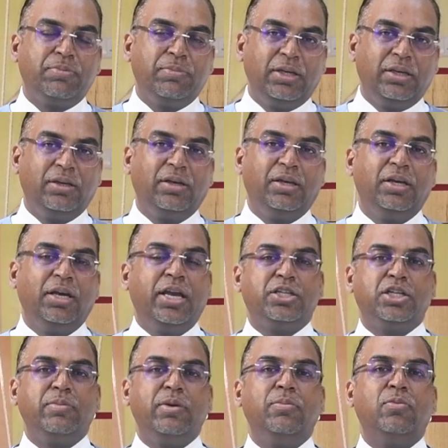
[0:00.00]
me, hey
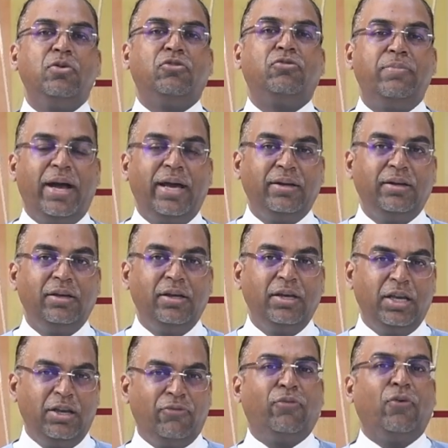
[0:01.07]
Jimmy, move man.
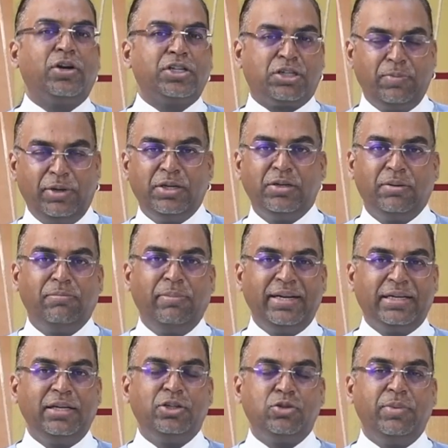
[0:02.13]
He forced me
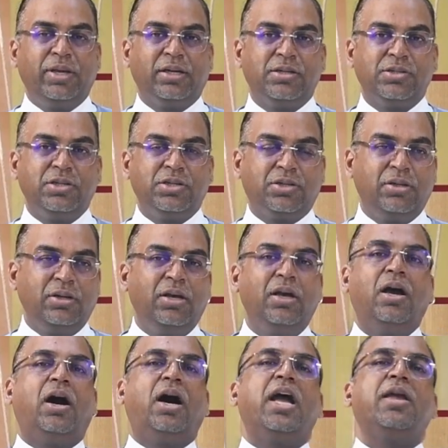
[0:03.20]
mentally to make a
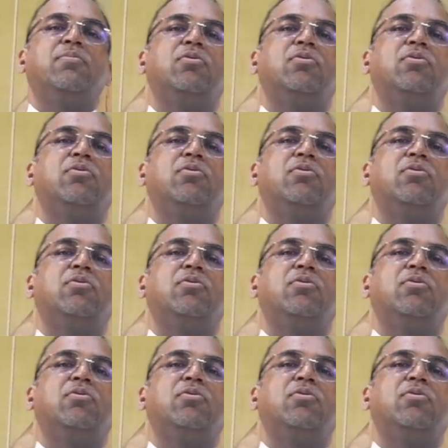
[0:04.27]
decision. I